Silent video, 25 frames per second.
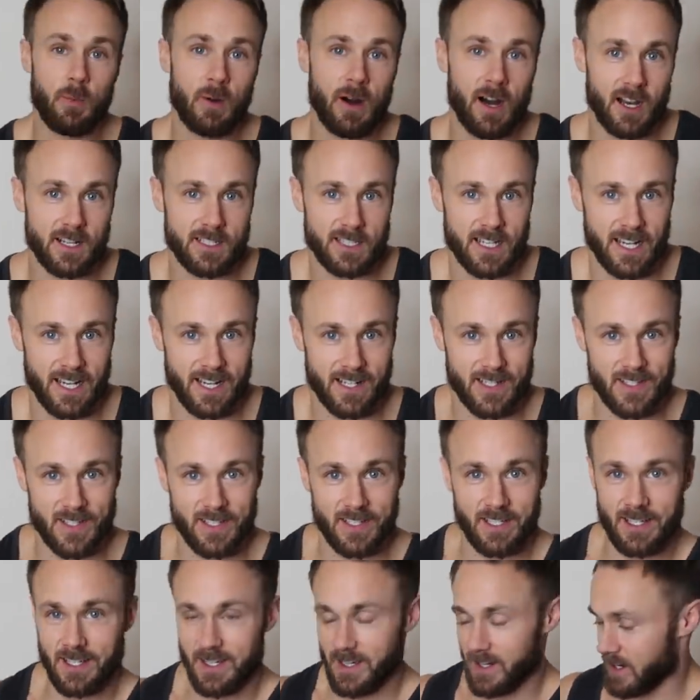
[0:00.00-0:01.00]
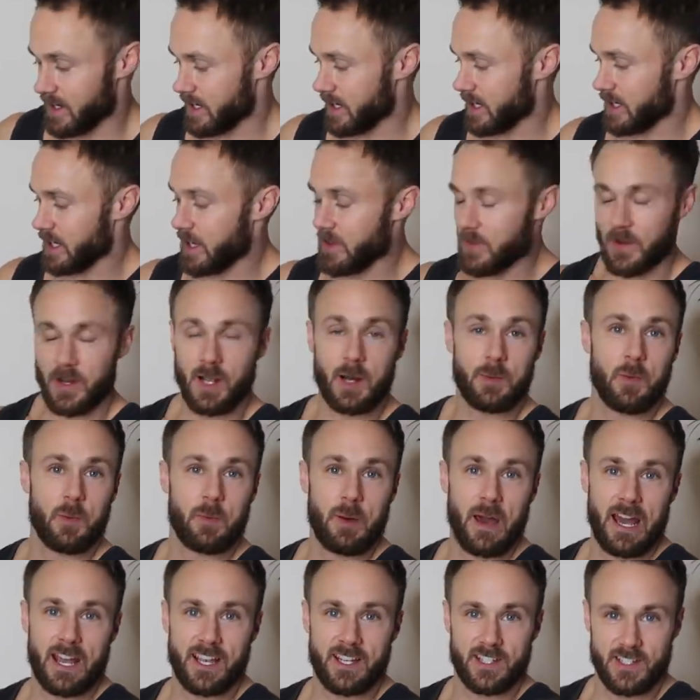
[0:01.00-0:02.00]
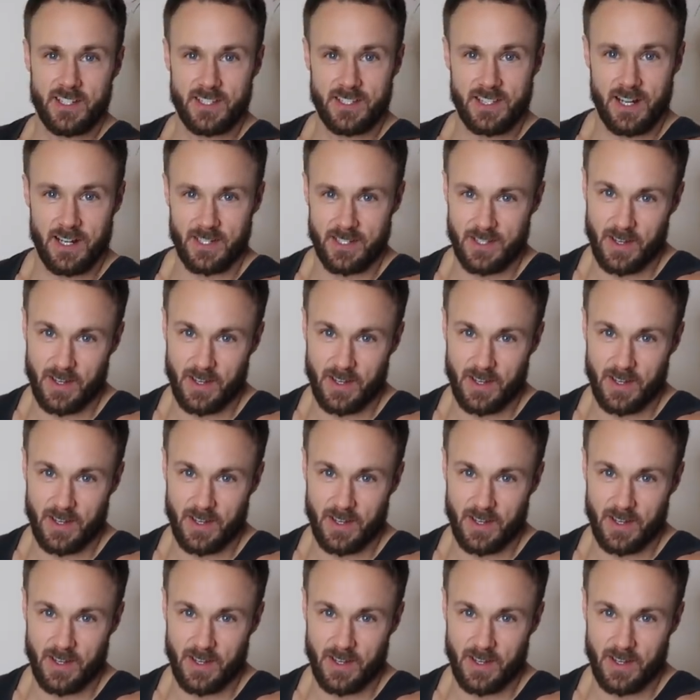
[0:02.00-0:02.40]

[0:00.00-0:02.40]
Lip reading: box, I actually got another couple packages there,